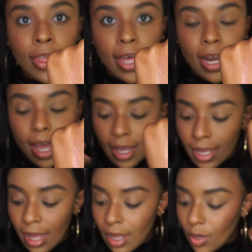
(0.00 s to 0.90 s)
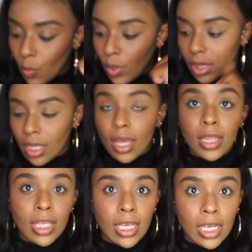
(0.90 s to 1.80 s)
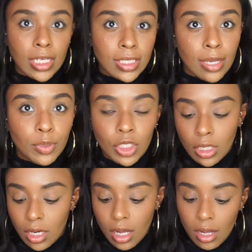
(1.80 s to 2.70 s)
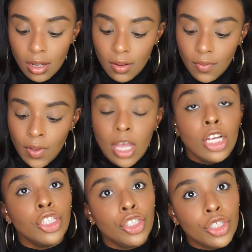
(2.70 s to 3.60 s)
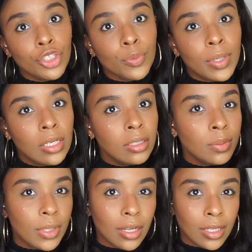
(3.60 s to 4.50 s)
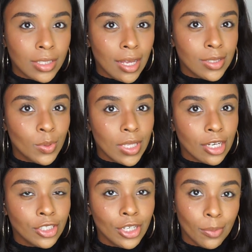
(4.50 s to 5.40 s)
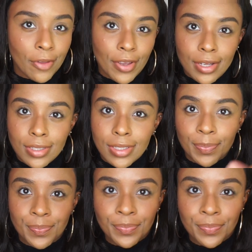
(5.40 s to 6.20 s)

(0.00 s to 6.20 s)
that I got, with the exception of Ginger Binge, because that's what's actually on my face.